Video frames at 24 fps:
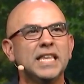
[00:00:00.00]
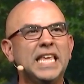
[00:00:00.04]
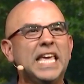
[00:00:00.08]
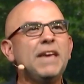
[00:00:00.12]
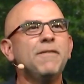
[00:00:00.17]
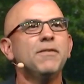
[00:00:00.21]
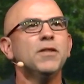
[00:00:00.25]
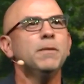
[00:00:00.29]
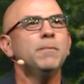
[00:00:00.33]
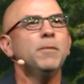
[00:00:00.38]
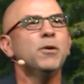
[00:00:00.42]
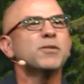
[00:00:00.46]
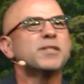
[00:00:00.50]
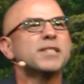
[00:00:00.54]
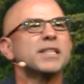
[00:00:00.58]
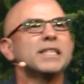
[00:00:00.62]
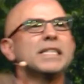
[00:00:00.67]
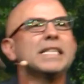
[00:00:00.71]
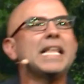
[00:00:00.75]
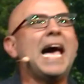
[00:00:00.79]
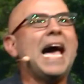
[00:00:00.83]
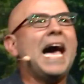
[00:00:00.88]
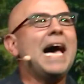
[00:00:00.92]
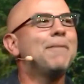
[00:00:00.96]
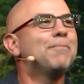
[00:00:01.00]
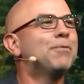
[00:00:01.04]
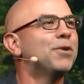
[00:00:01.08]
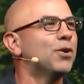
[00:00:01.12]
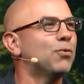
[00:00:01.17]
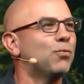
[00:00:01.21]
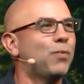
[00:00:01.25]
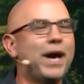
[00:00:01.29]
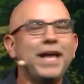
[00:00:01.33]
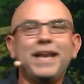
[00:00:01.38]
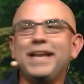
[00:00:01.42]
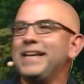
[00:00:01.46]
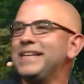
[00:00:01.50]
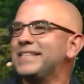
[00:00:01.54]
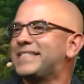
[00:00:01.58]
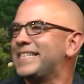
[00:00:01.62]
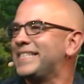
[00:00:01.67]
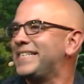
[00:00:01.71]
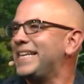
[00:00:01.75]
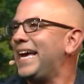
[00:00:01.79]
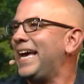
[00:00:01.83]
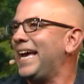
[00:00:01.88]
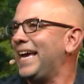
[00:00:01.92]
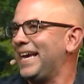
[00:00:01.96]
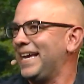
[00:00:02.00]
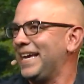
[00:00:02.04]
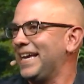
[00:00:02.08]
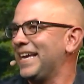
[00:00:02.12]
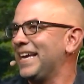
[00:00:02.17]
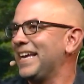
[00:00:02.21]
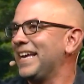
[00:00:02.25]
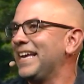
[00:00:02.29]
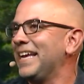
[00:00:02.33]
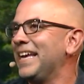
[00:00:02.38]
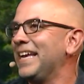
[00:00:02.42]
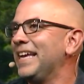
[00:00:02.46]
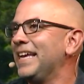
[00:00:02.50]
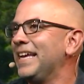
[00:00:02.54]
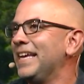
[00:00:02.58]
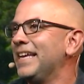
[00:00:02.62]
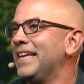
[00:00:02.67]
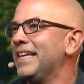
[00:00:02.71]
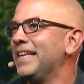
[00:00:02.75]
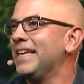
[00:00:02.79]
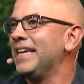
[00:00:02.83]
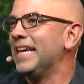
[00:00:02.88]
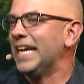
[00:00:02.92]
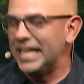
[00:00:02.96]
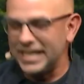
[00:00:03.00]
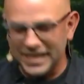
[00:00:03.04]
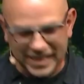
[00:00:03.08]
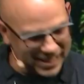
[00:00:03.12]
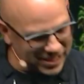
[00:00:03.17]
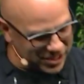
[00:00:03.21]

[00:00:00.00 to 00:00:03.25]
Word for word: Even the most elaborate wedding today it,